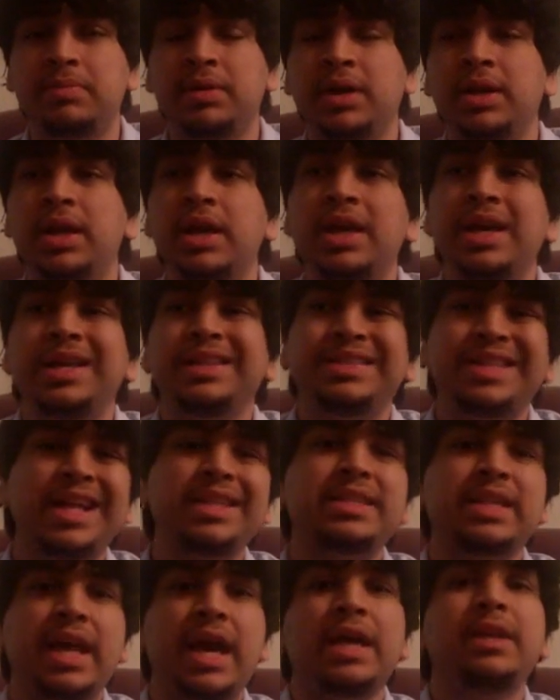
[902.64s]
But
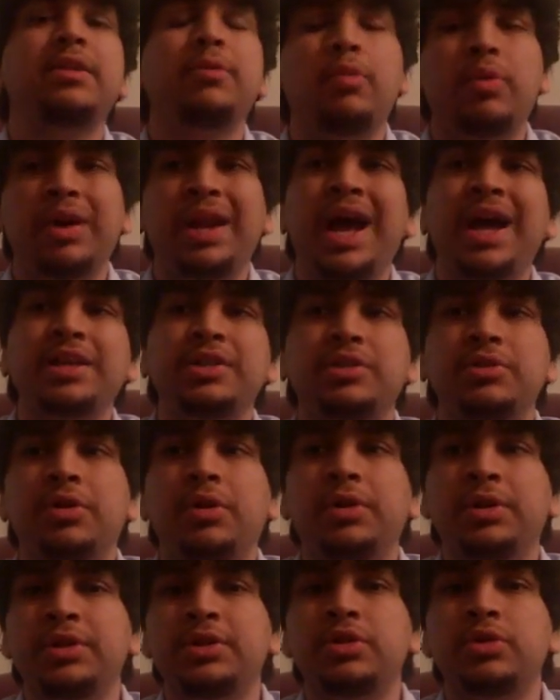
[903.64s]
that's kind of when I
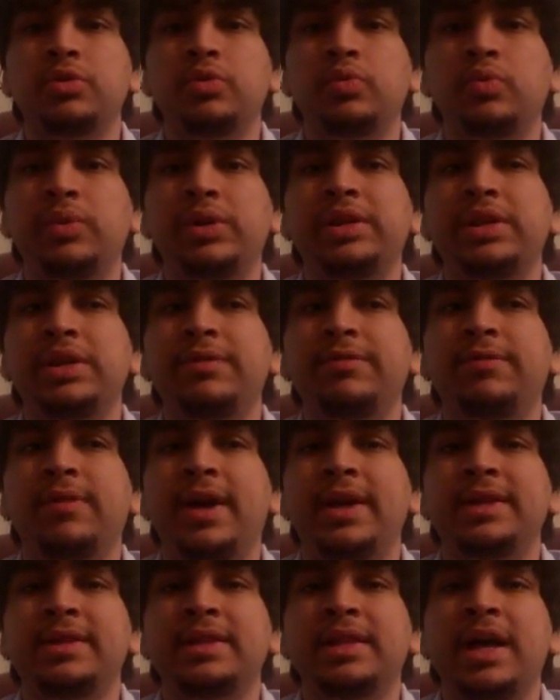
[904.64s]
started to really
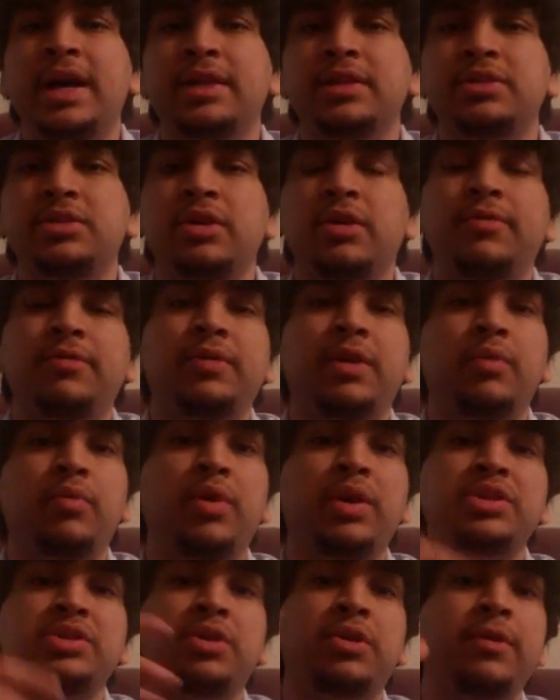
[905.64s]
find a lot of stuff, and
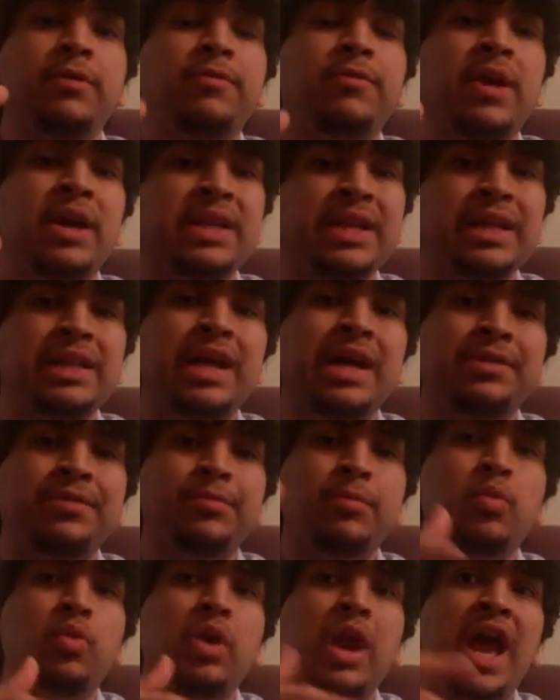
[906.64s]
I started finding a lot of
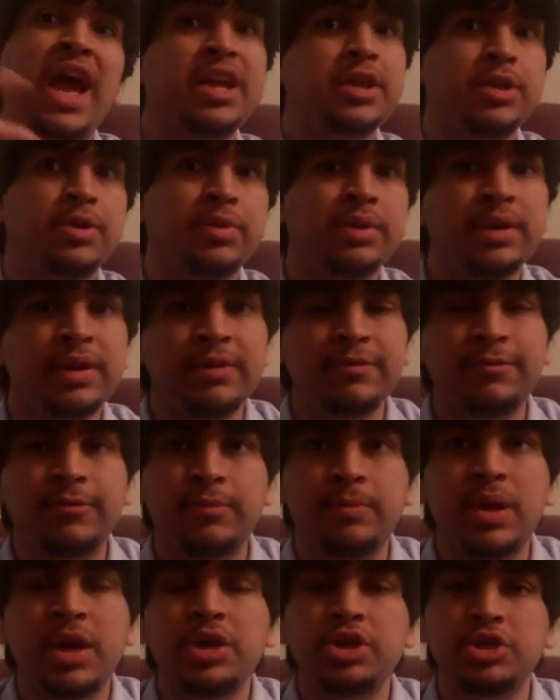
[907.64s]
more accurate
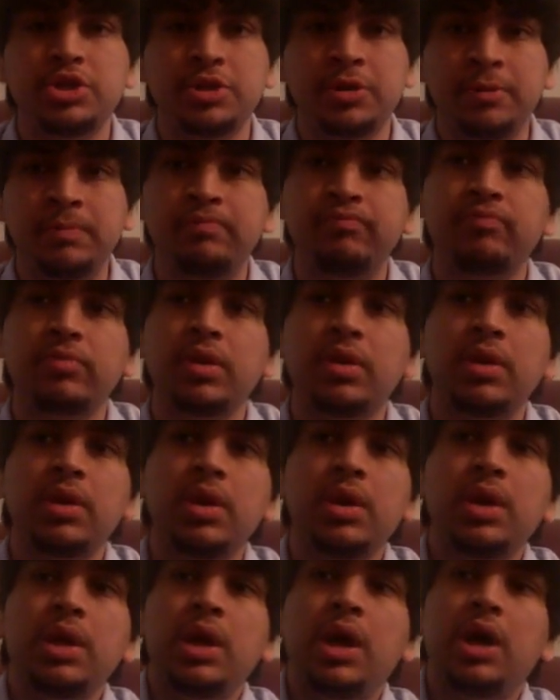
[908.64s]
information.
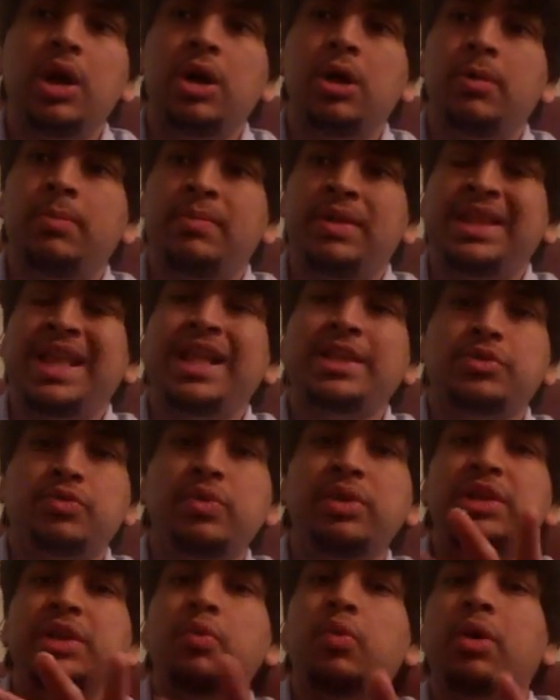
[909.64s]
And that's
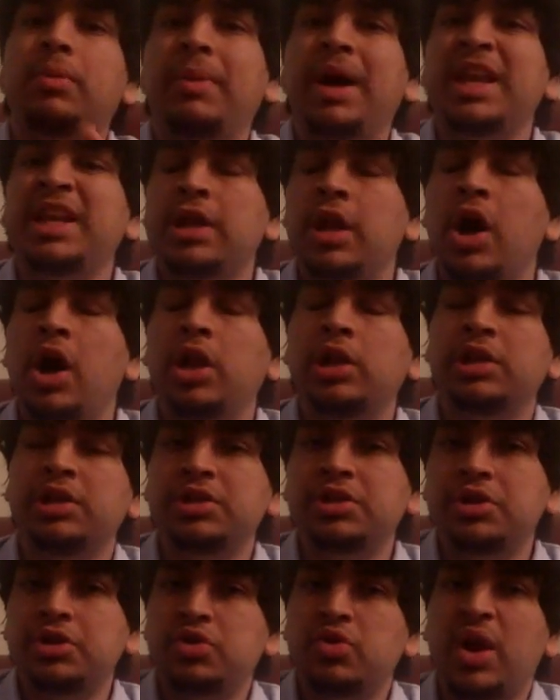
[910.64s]
really where my knowledge
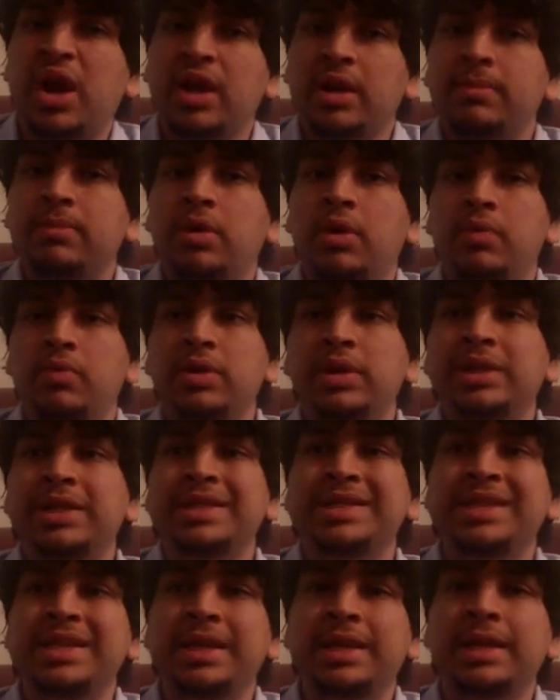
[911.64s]
of Dragon Ball really
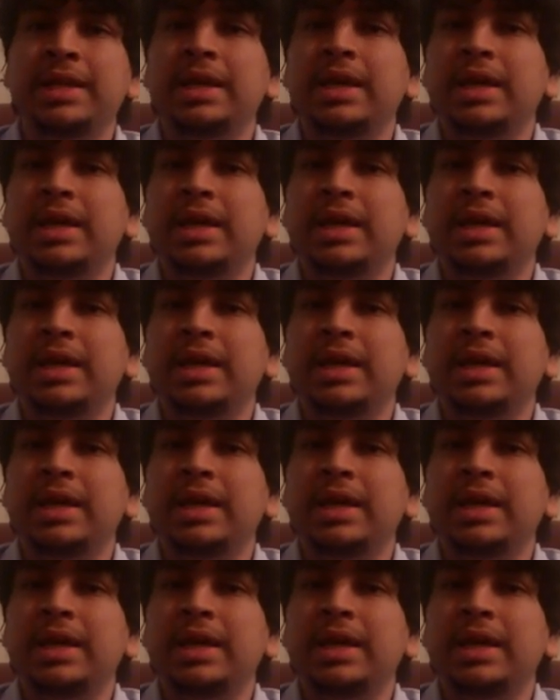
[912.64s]
did,